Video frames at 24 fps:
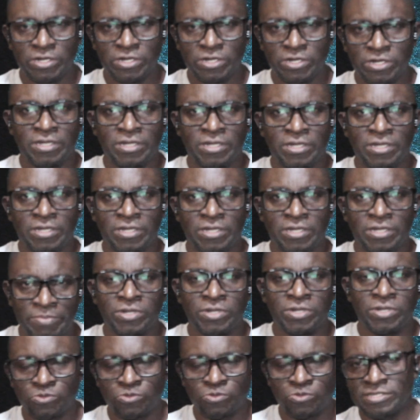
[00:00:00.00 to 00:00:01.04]
let me put it
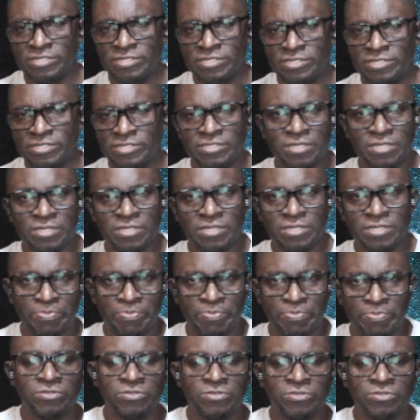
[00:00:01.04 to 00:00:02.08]
this way, since I'm a
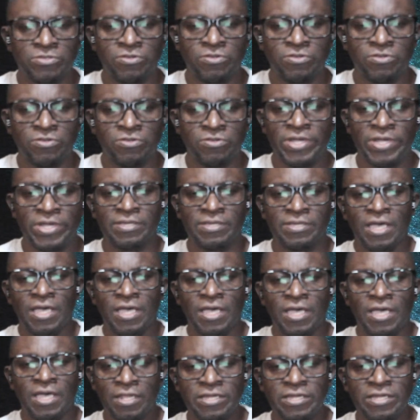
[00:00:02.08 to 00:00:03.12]
person of faith,
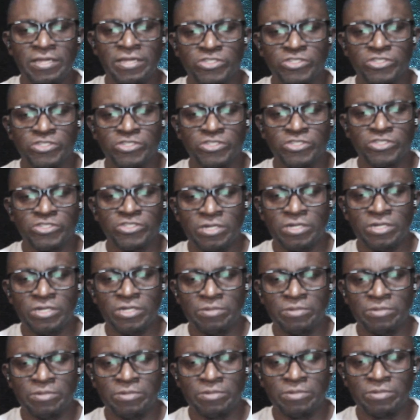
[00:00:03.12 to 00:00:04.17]
leadership,
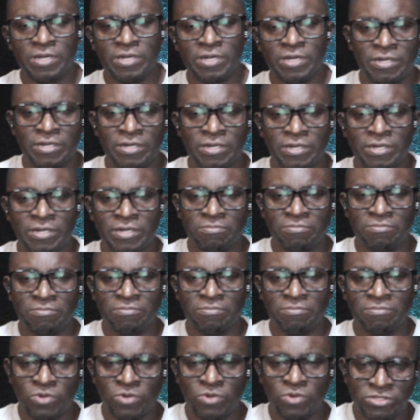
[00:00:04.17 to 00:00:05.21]
and when I
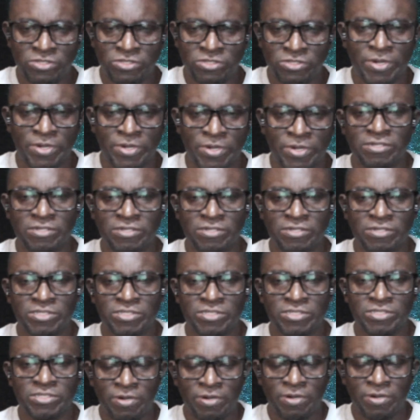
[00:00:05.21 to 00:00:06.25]
talk about leadership,
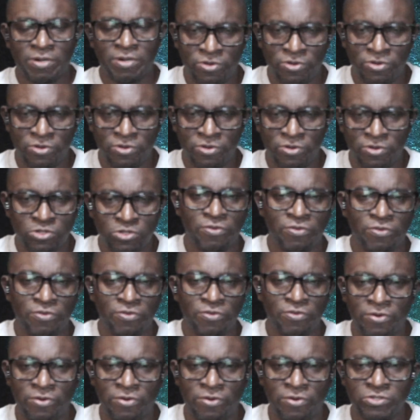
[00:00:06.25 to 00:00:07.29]
I'm also
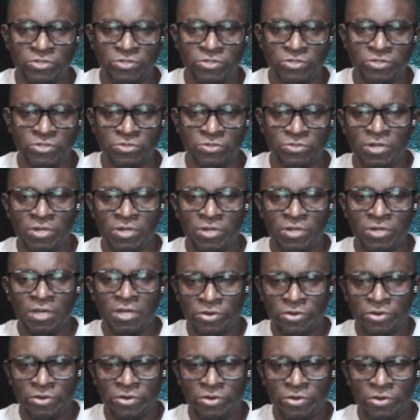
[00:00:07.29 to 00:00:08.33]
referring to
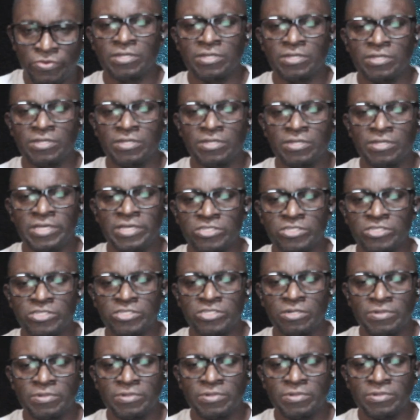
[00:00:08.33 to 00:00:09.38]
Christian
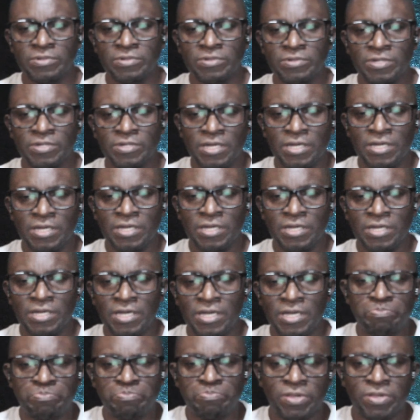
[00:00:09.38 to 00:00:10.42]
leadership,
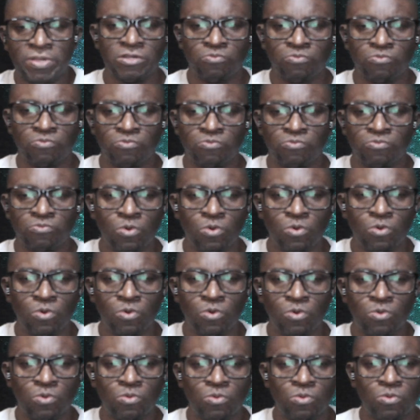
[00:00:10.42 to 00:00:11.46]
as playing the
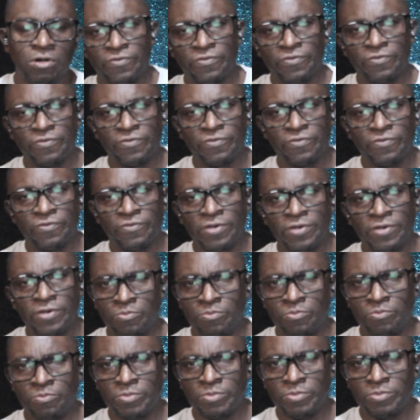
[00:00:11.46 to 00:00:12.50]
role of a
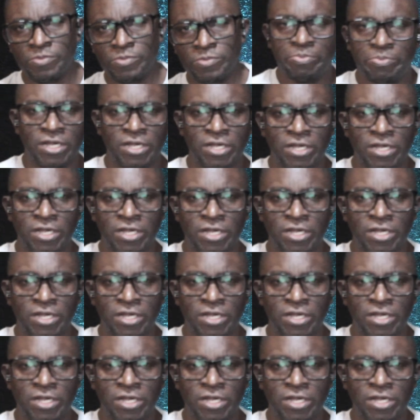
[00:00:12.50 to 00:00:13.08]
commercial pilot.